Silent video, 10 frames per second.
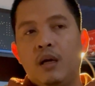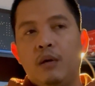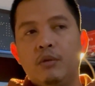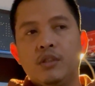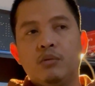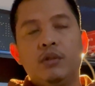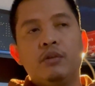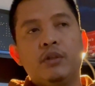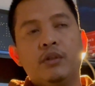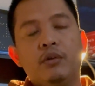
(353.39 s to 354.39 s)
I was just
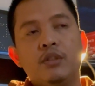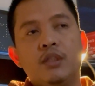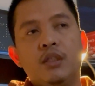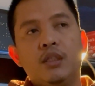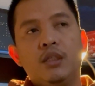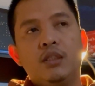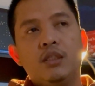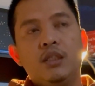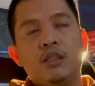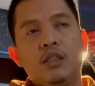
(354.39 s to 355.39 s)
wondering, it's
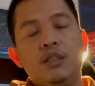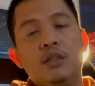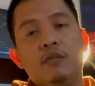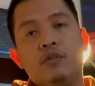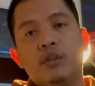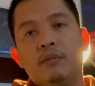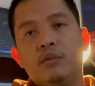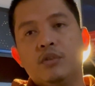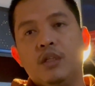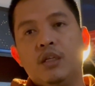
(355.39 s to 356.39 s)
easier for them to
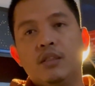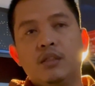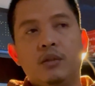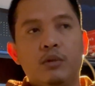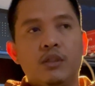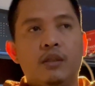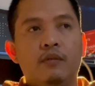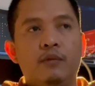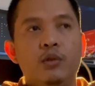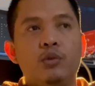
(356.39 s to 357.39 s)
say it was an
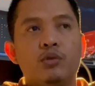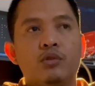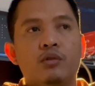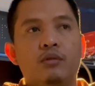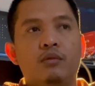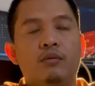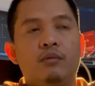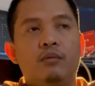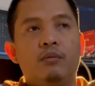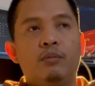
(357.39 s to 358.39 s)
abuse,
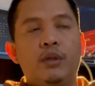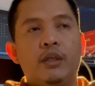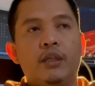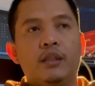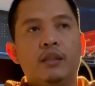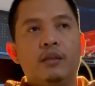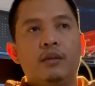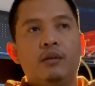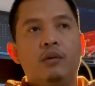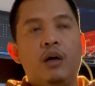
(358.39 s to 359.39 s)
but
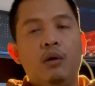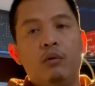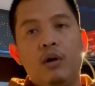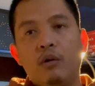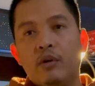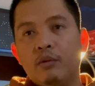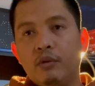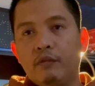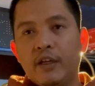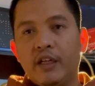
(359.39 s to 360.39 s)
how can we
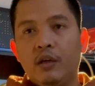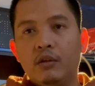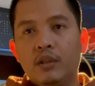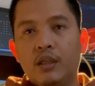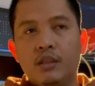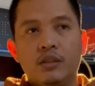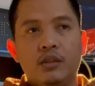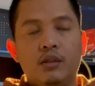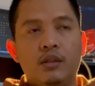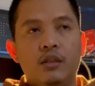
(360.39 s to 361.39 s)
find out that it's
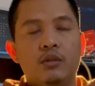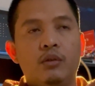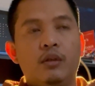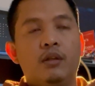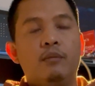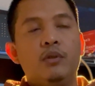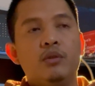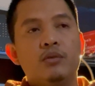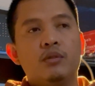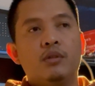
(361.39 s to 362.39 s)
only an abuse?